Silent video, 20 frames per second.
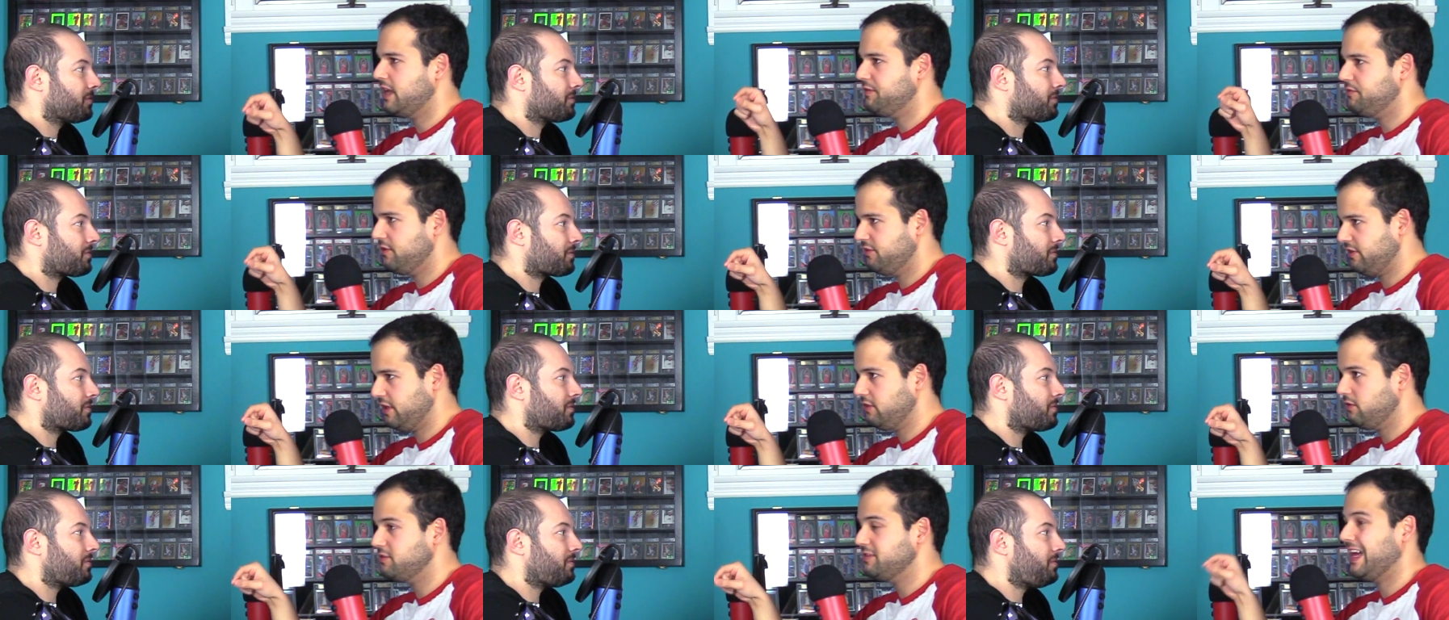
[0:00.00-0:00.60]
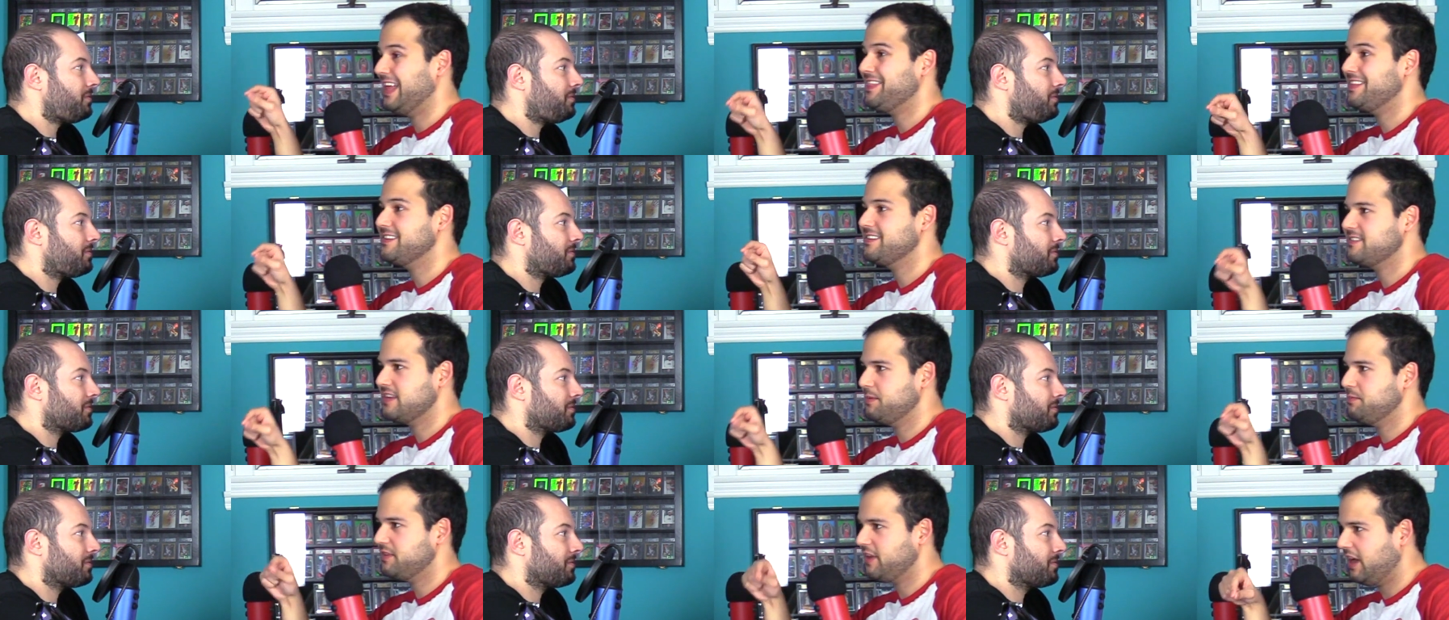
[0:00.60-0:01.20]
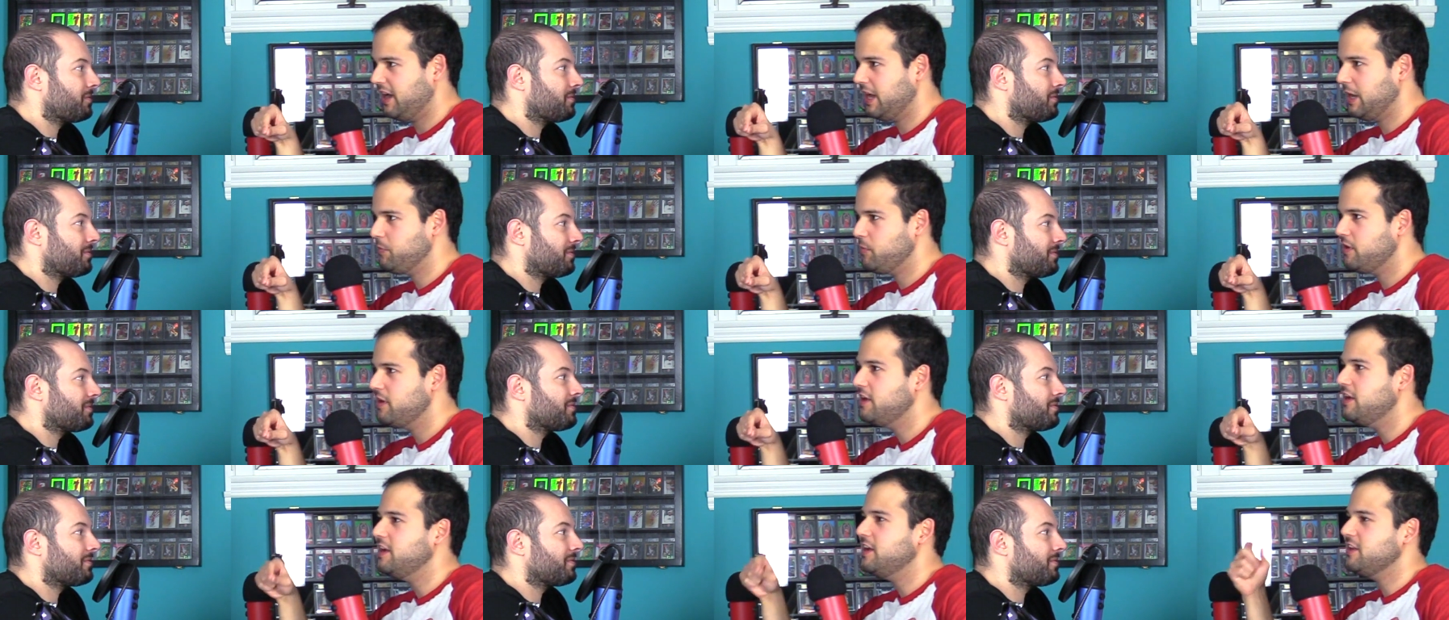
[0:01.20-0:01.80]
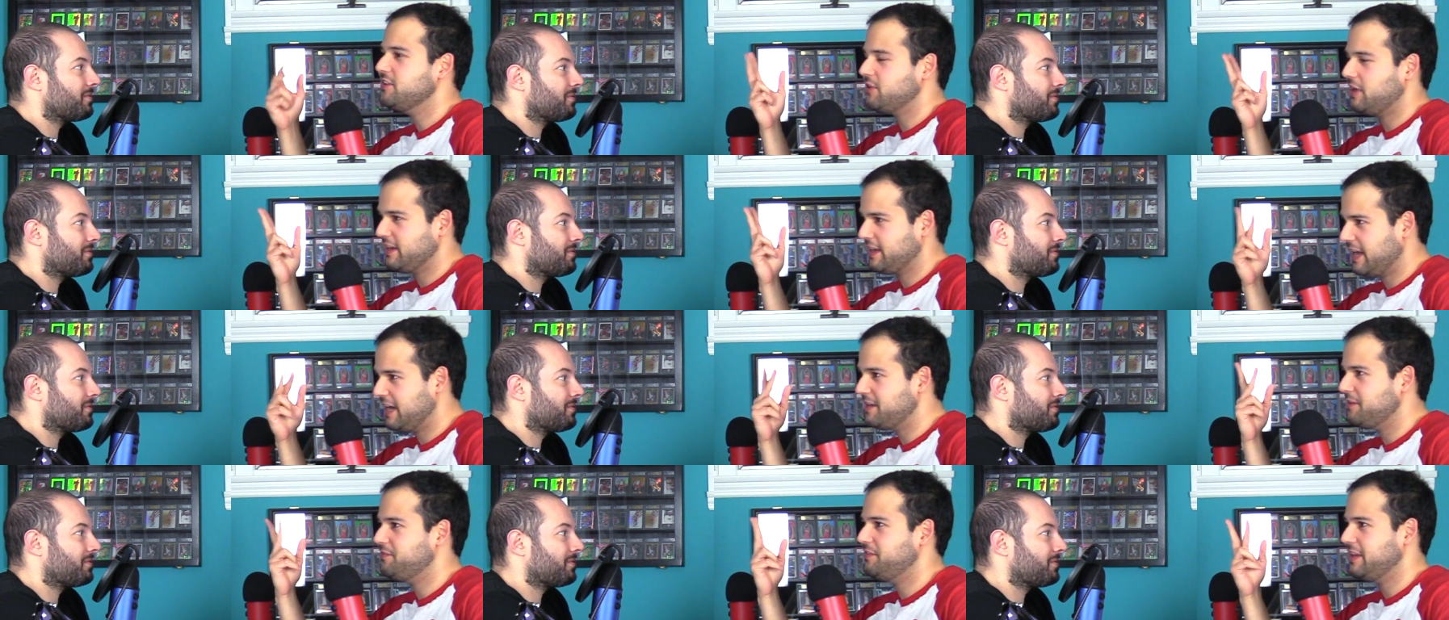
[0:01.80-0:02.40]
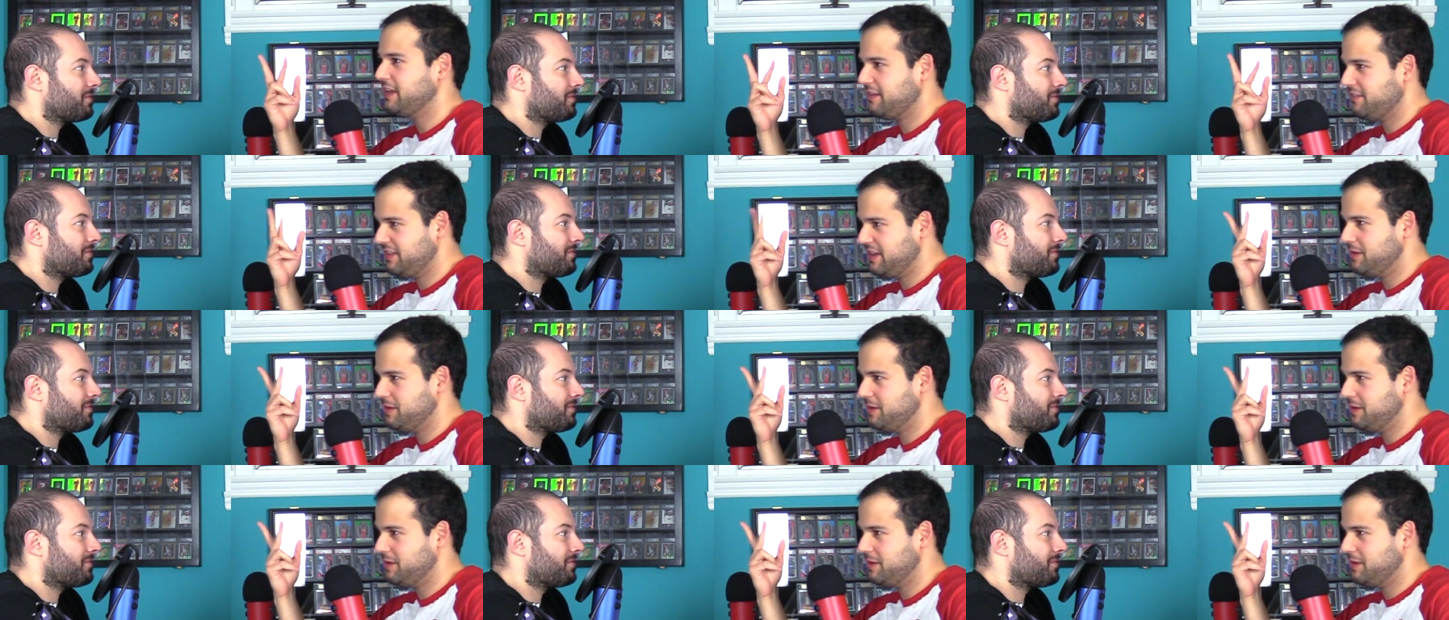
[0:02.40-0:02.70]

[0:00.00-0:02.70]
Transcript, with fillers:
Speaker 1: to FHA loan at the same time. So I kind of think of